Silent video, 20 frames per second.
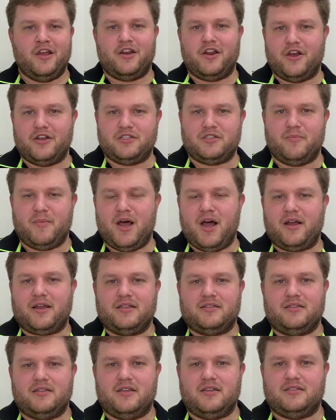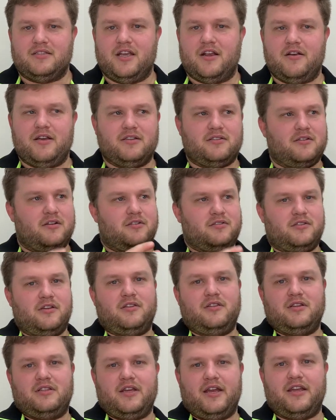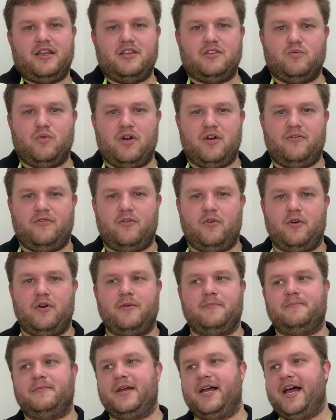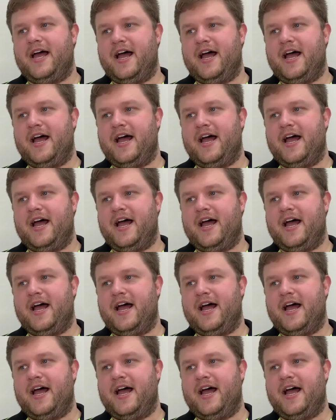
knows the markets in these areas, and I'll certainly take his word for it.